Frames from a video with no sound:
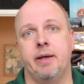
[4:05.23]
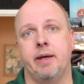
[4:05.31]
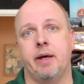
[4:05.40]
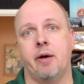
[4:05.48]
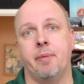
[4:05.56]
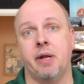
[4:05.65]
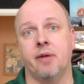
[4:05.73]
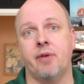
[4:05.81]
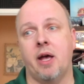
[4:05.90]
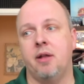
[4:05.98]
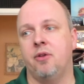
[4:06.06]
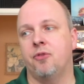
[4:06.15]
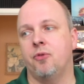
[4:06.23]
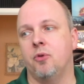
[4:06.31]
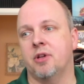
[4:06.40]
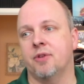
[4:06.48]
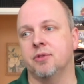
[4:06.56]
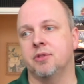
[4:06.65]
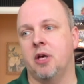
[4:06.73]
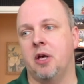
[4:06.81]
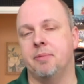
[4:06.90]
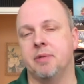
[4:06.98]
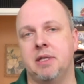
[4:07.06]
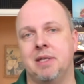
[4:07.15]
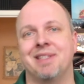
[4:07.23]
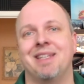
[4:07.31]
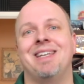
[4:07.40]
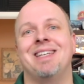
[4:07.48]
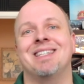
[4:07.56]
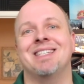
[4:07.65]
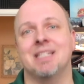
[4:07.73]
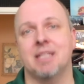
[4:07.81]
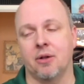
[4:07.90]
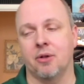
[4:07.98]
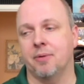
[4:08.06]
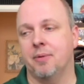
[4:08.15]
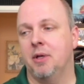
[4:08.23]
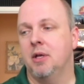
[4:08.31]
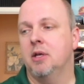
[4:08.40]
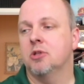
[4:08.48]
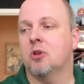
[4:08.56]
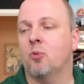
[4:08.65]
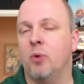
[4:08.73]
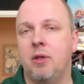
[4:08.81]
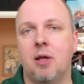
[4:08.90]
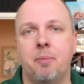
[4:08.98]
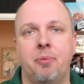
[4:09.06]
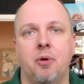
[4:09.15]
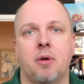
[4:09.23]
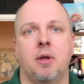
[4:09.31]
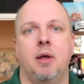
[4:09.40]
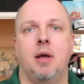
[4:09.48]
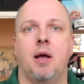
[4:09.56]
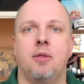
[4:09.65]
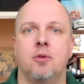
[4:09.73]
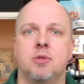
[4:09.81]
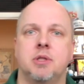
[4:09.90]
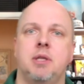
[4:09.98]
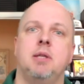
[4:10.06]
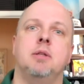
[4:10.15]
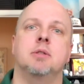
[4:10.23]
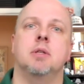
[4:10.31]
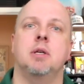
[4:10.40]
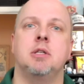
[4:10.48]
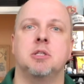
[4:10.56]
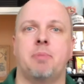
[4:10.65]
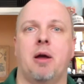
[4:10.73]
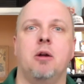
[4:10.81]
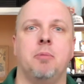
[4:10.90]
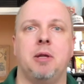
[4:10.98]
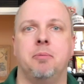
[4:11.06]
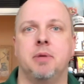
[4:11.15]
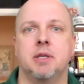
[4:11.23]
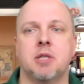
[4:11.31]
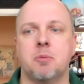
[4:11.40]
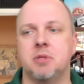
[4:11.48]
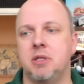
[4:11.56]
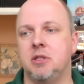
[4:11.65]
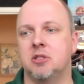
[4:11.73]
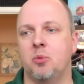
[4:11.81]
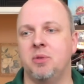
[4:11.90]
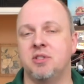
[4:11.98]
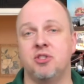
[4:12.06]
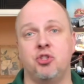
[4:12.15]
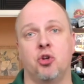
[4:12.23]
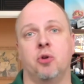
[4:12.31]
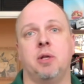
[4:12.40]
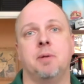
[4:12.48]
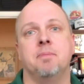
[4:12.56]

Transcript: Um, and I've had his food several times, and it's stellar. So I'm reading that book, and those things inspire me because I'm seeing someone's journey.